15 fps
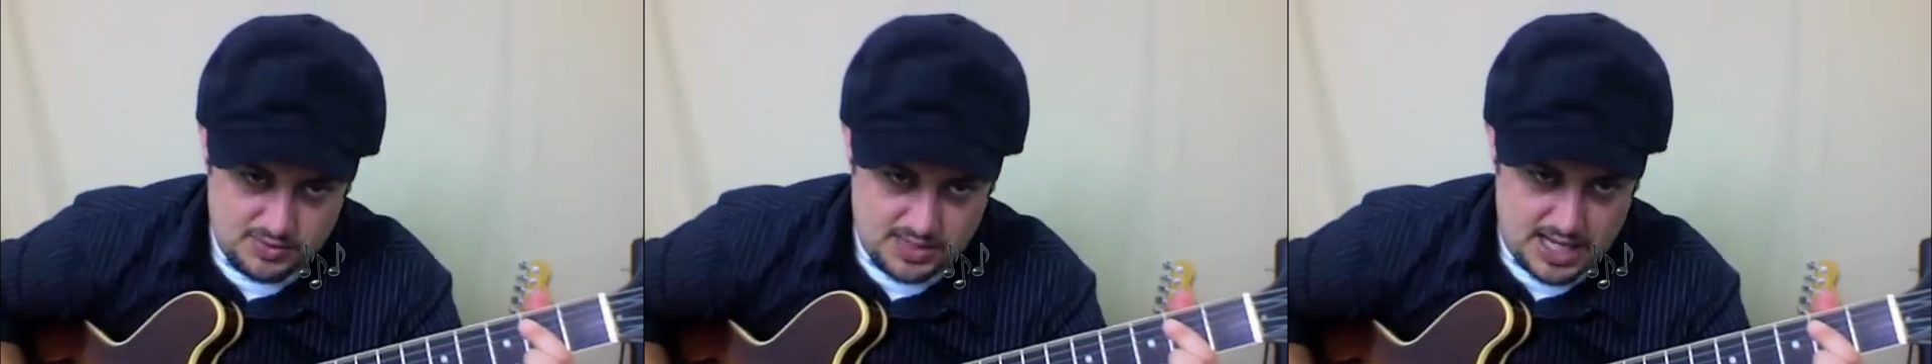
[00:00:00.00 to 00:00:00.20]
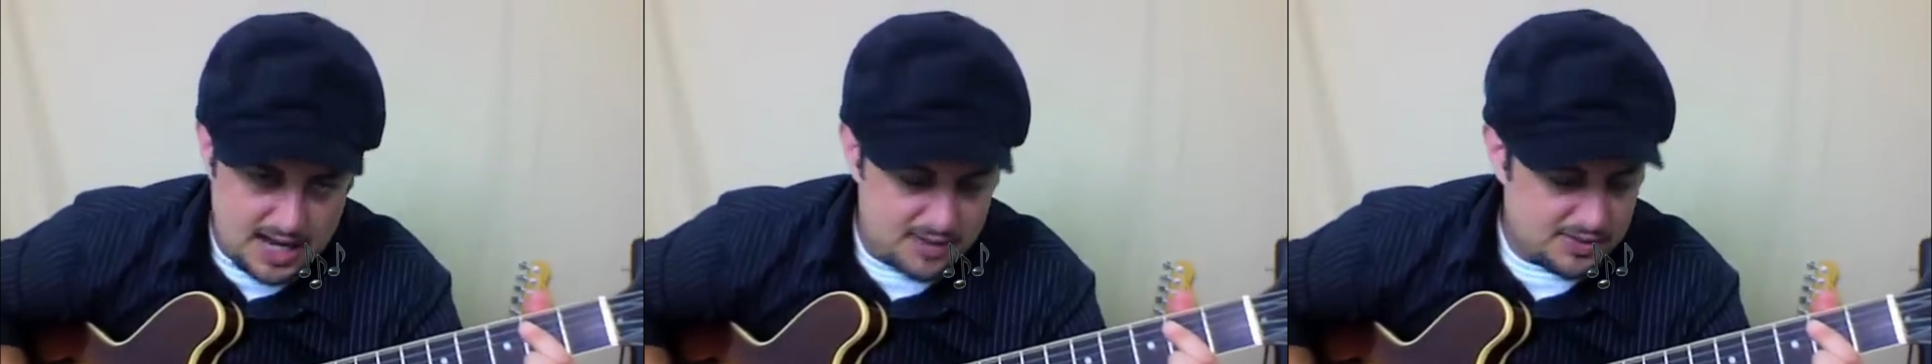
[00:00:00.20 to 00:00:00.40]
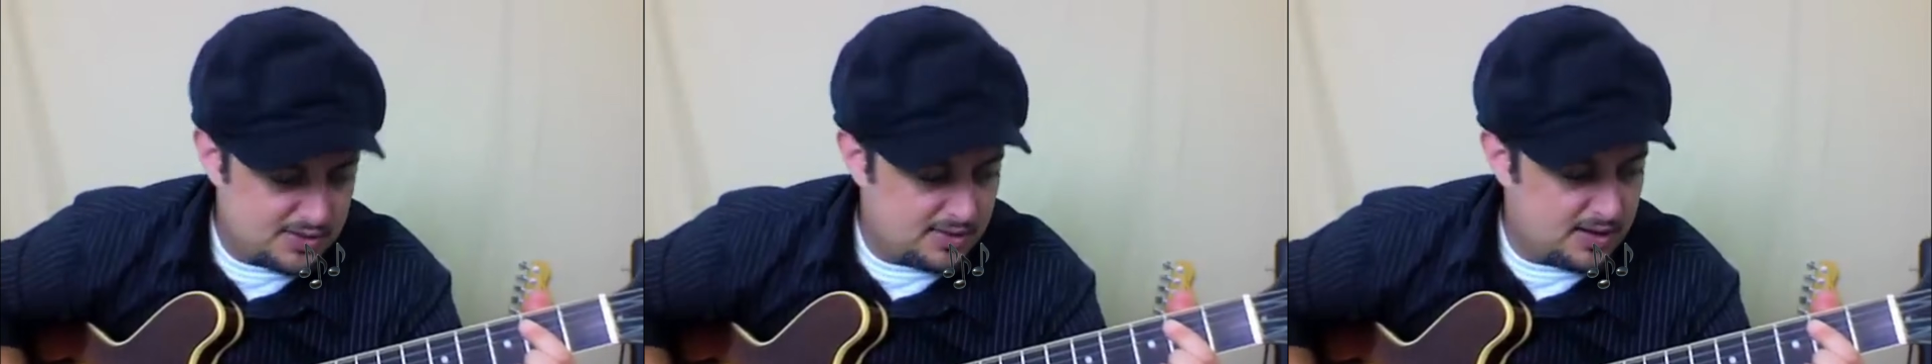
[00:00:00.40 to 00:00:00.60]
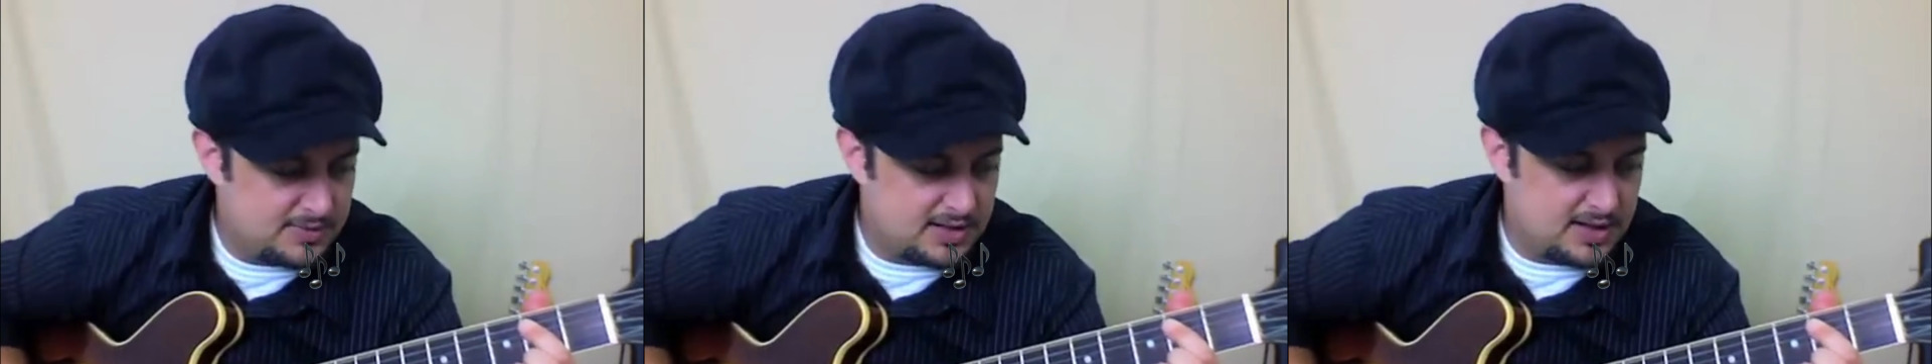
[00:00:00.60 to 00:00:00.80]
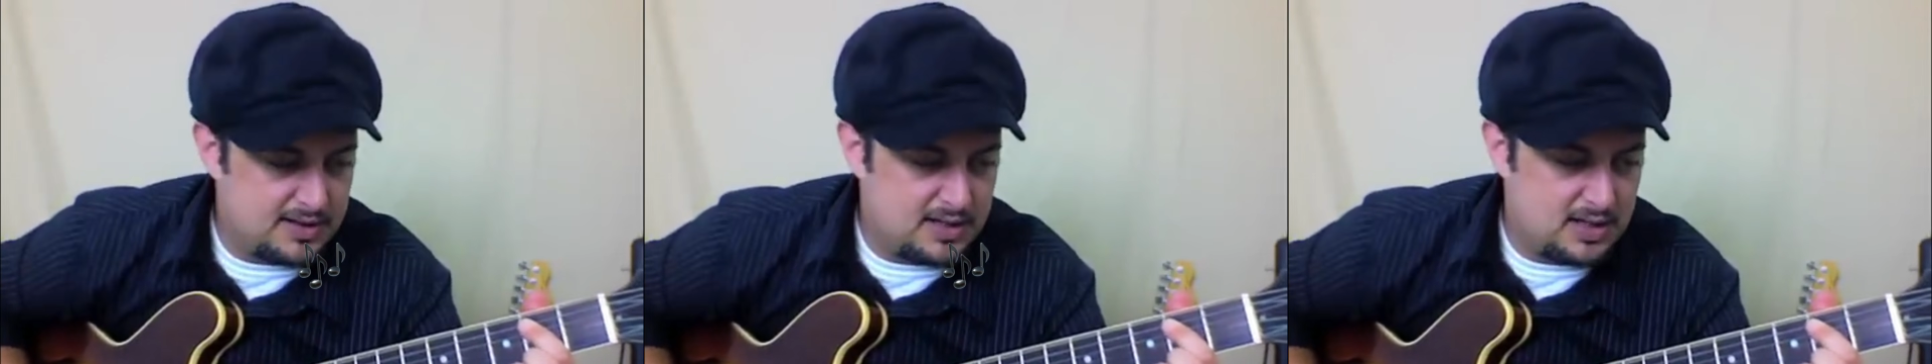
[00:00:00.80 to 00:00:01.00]
down
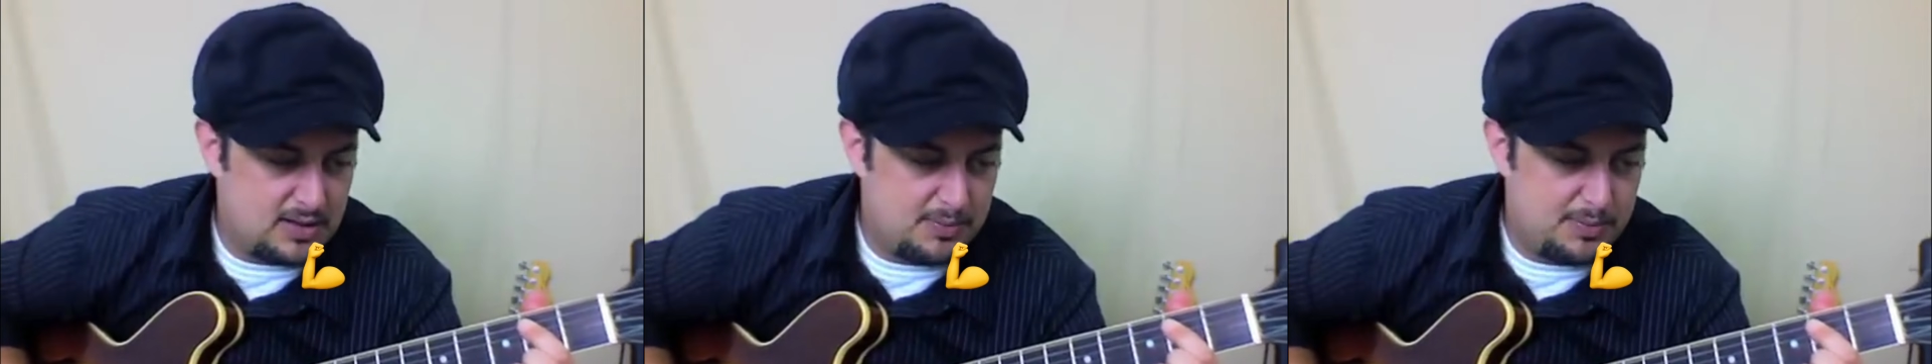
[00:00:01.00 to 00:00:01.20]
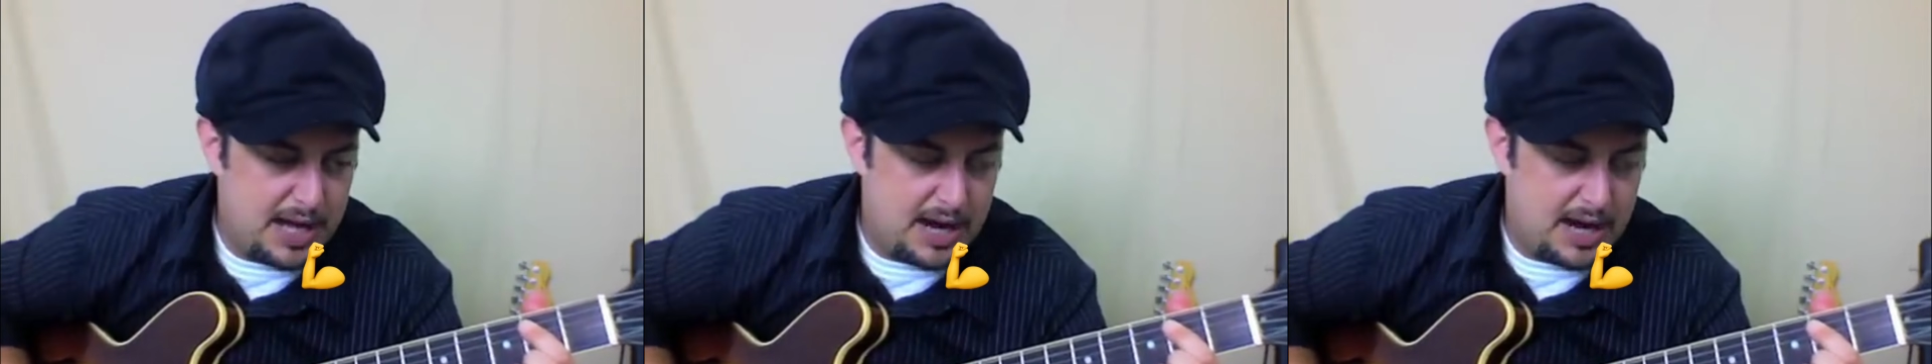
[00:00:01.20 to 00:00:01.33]
strums on the